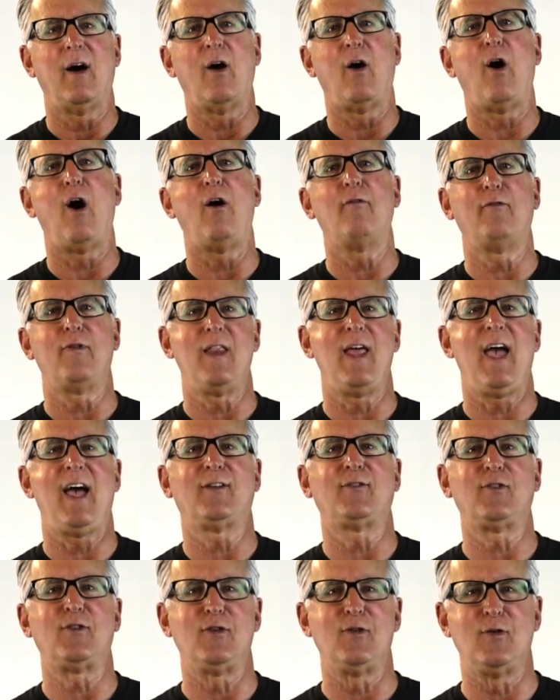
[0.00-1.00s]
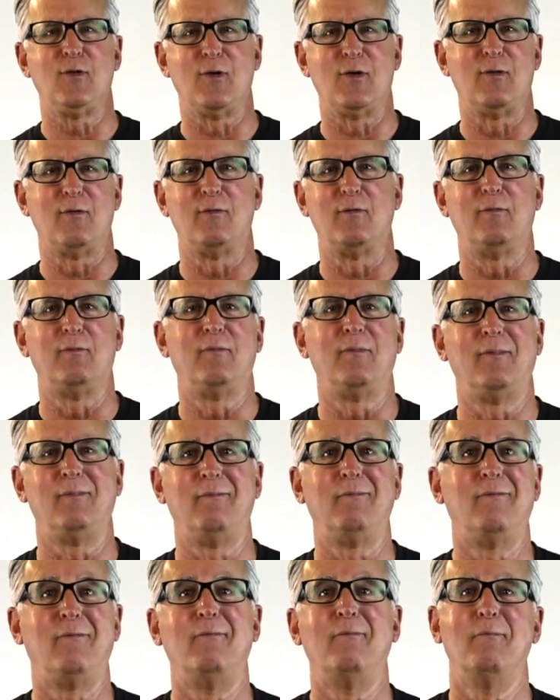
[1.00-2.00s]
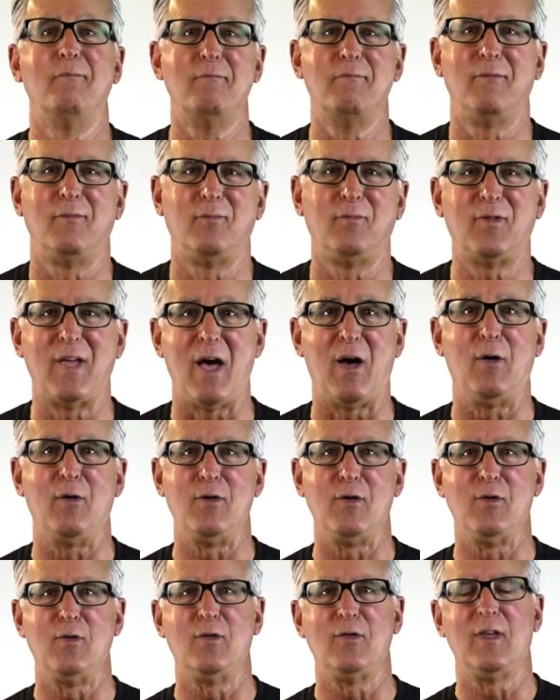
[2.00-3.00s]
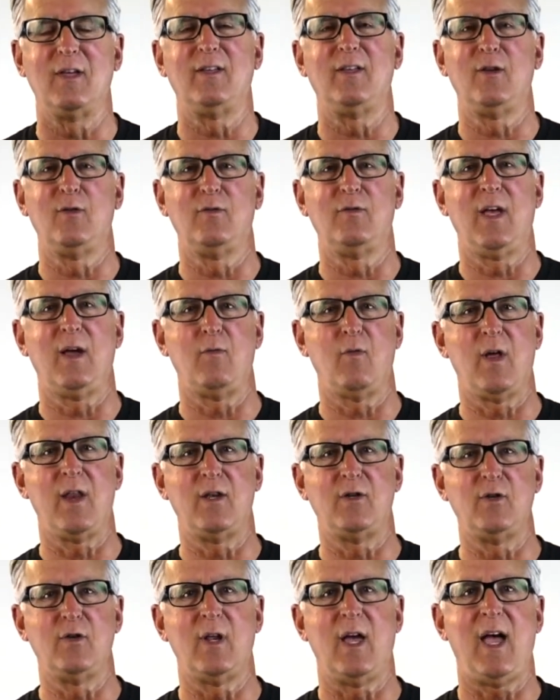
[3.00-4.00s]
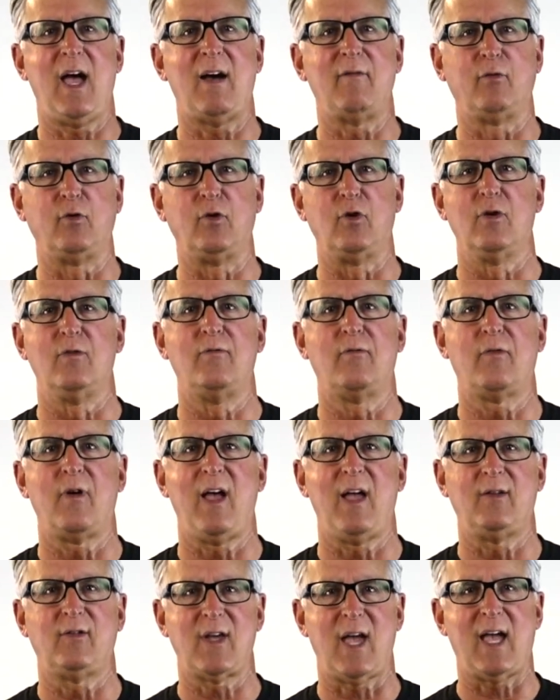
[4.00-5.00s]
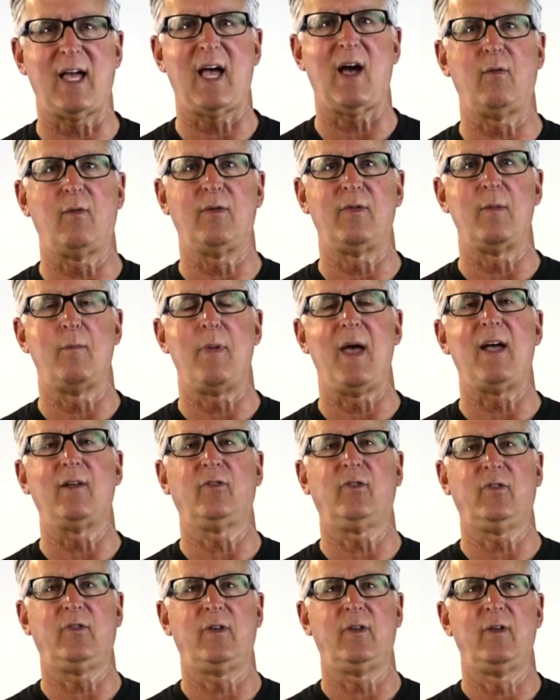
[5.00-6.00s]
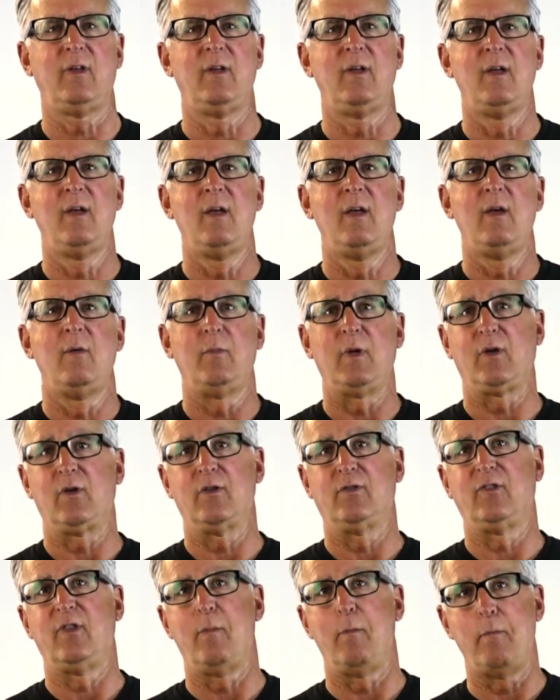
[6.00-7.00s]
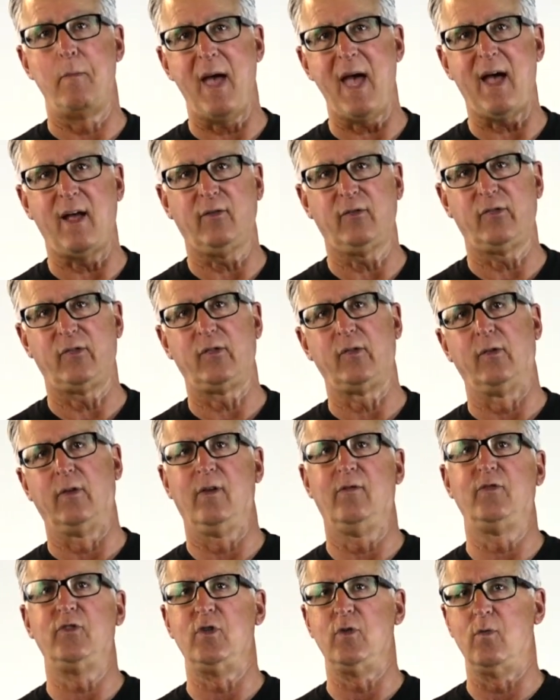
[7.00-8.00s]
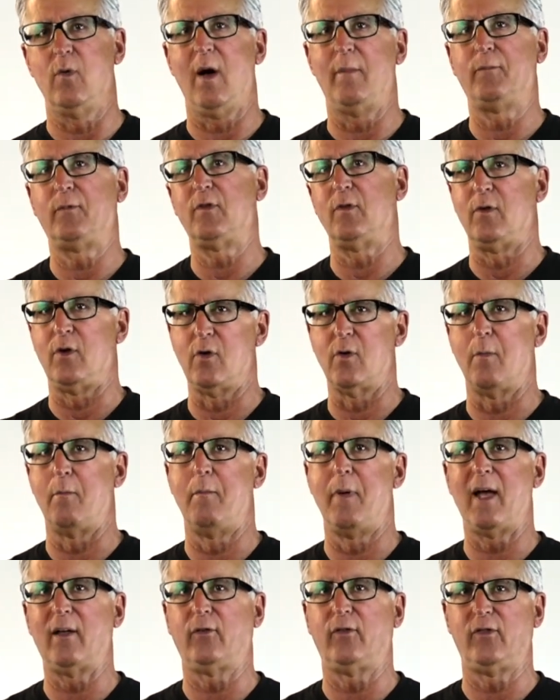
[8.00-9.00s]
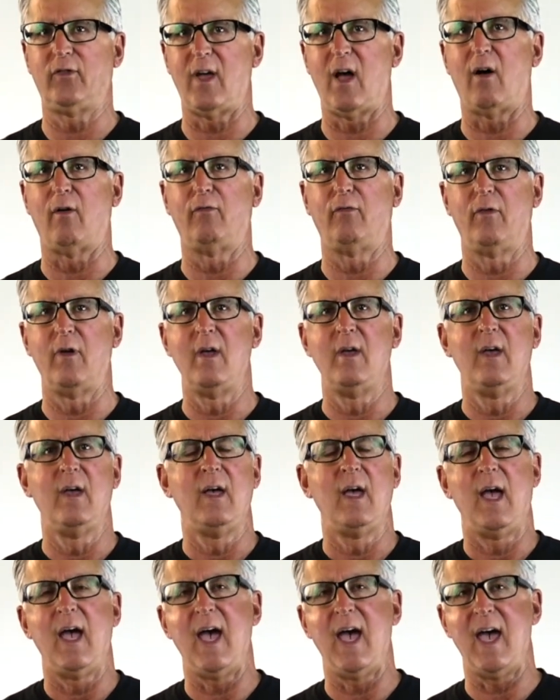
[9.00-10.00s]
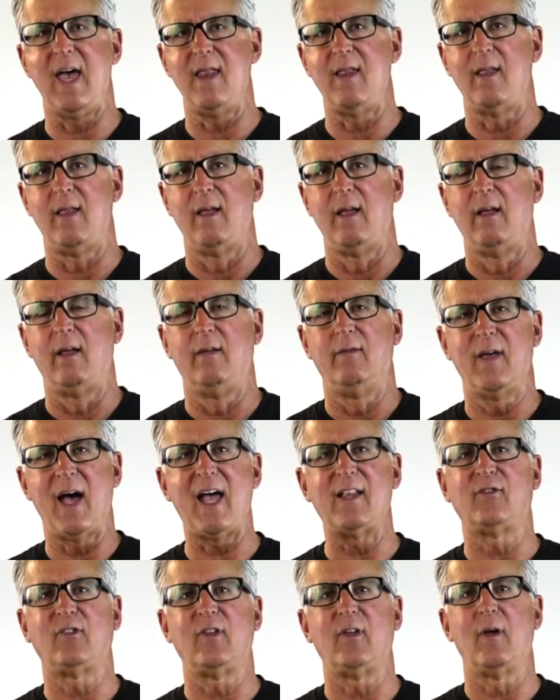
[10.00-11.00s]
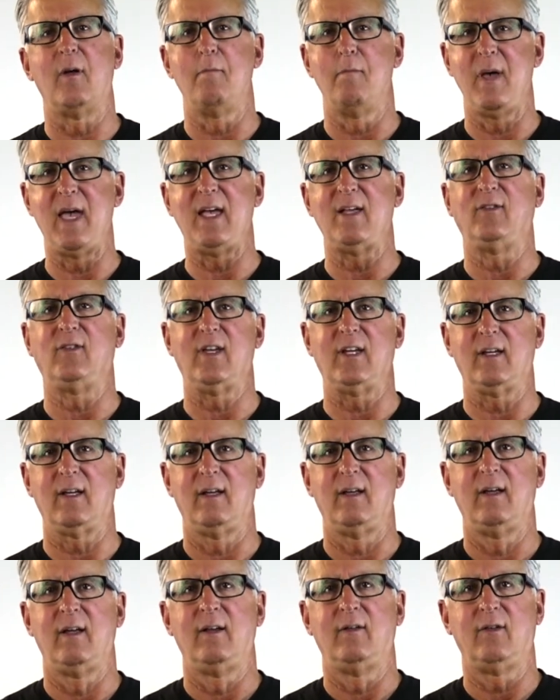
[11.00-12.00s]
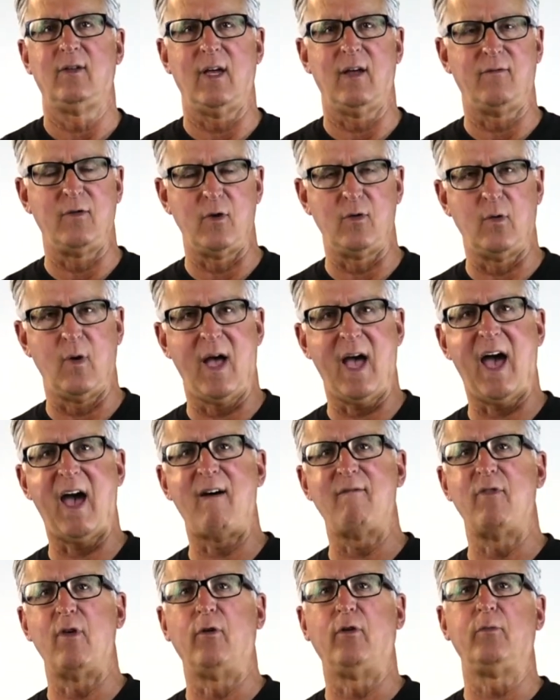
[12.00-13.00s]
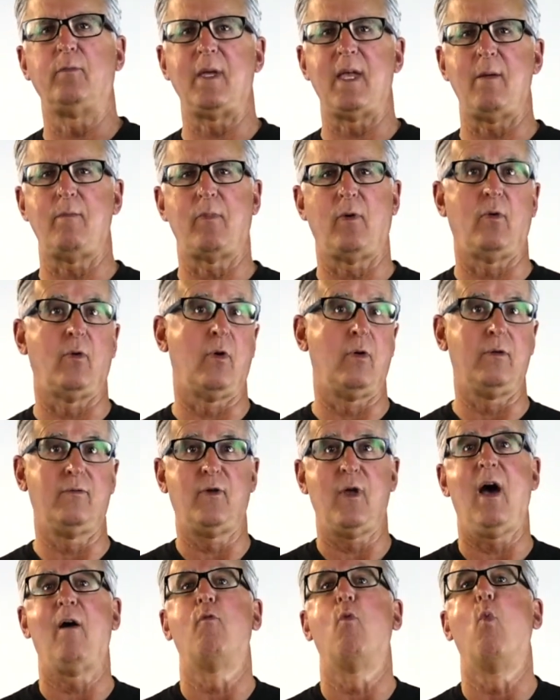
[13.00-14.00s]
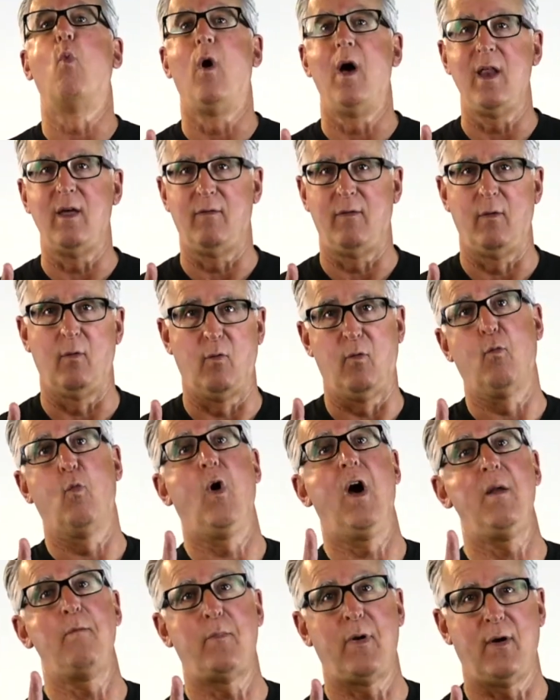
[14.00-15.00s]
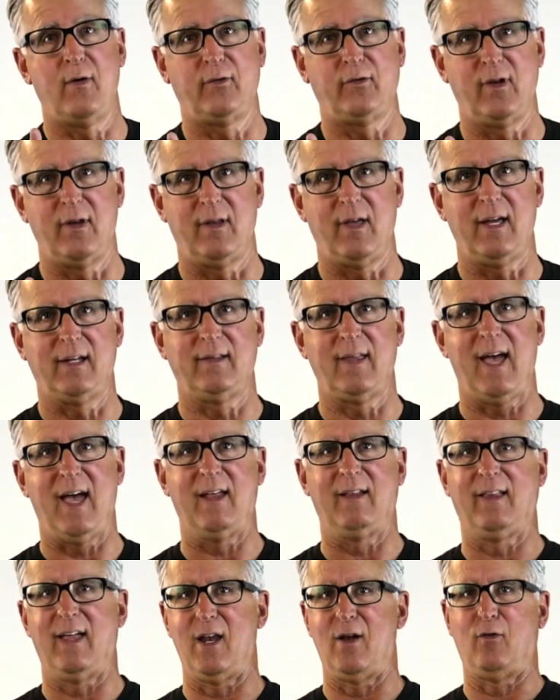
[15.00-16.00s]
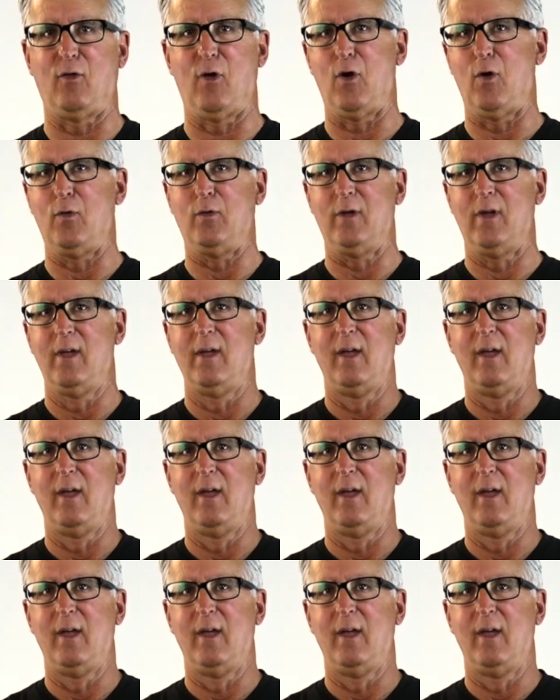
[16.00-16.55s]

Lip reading: often ask you or tell you that they wanted you to have good friends, hang with the best. Because the best lifts you up to your best self. And that's amazing. If you have those people, or if you have one person like that, let alone